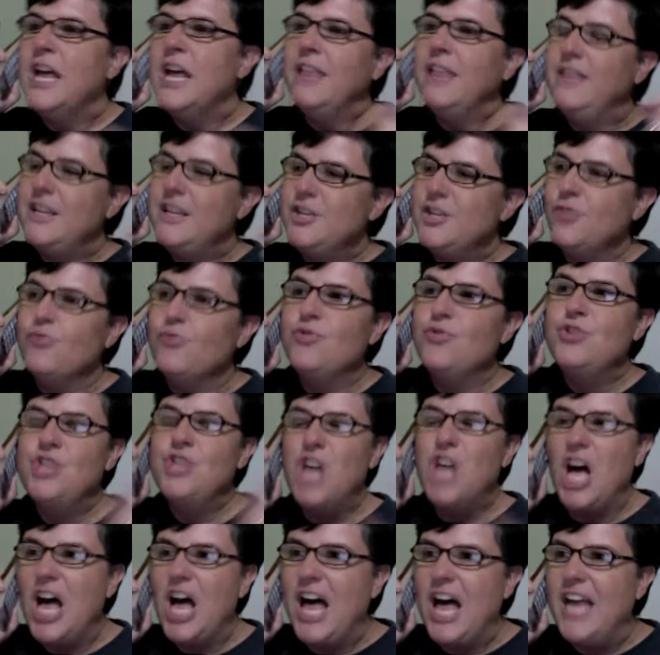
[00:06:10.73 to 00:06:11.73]
These are
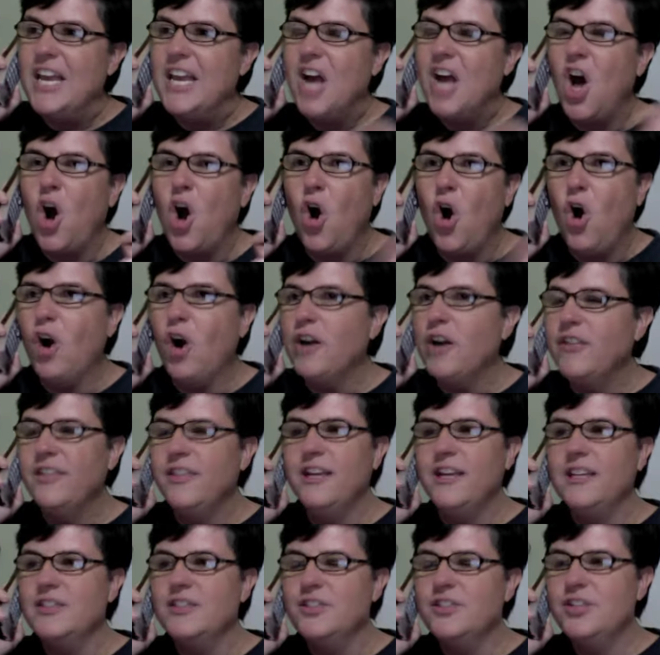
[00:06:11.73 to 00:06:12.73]
not hard
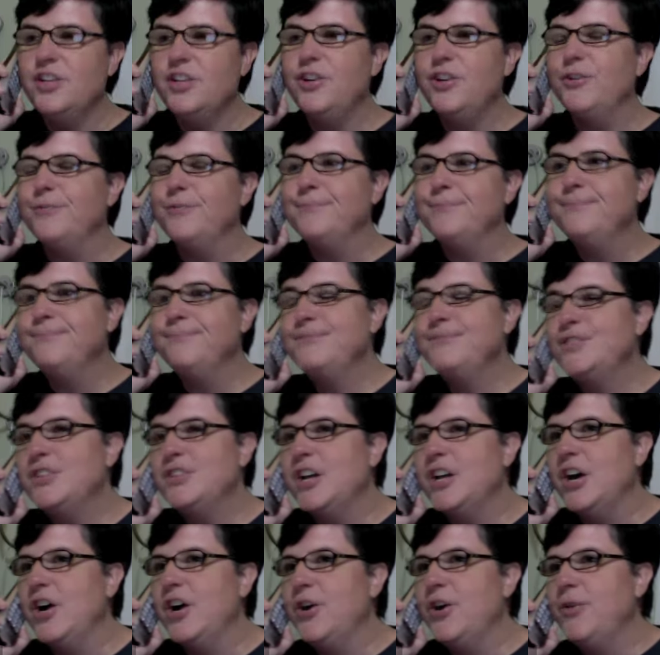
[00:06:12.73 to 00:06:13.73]
things to do.
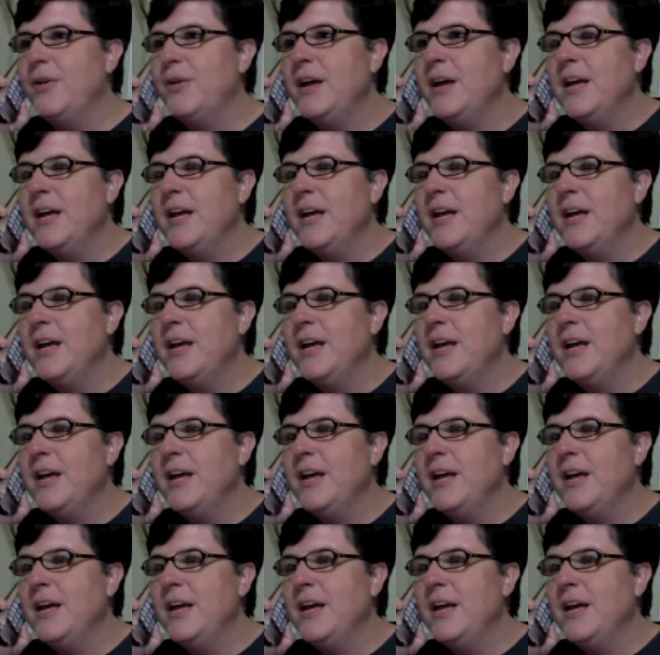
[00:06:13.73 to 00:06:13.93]
So